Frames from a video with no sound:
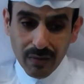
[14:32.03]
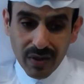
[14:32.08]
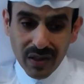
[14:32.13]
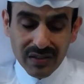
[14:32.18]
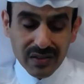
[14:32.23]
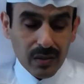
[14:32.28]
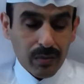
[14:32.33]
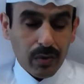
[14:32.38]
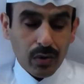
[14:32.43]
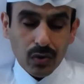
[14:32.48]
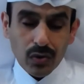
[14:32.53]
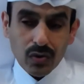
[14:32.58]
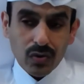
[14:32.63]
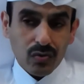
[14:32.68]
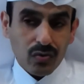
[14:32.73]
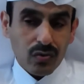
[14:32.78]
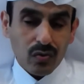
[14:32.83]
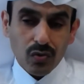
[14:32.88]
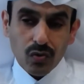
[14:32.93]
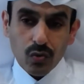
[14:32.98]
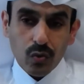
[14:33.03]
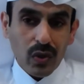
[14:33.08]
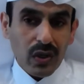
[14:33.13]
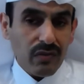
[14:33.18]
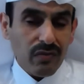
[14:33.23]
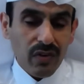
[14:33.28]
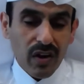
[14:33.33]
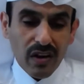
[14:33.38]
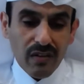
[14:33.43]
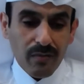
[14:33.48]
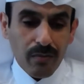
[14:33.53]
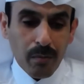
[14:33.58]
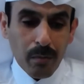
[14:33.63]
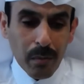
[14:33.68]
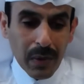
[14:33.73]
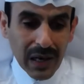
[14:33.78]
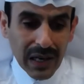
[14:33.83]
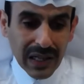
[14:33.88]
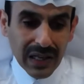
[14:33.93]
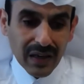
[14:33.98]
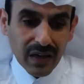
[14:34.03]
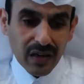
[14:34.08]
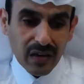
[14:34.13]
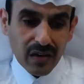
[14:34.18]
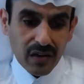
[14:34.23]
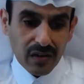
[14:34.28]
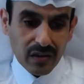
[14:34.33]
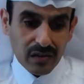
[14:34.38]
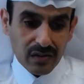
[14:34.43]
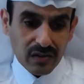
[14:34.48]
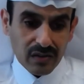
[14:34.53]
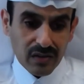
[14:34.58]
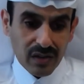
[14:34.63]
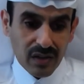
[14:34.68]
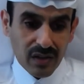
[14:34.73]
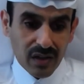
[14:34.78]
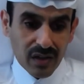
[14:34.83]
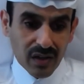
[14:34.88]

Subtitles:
That's about 25 million cars